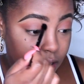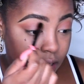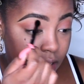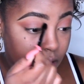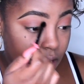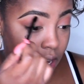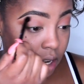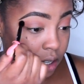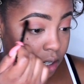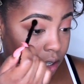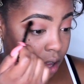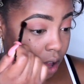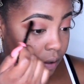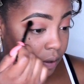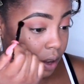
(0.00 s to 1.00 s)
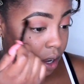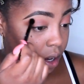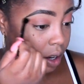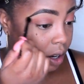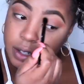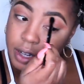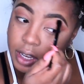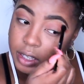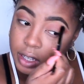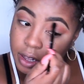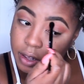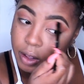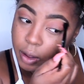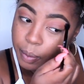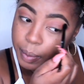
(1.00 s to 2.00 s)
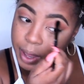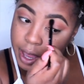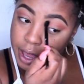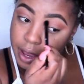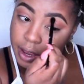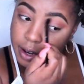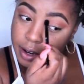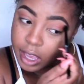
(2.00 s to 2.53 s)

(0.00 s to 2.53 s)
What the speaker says: just to kind of soften just a little bit.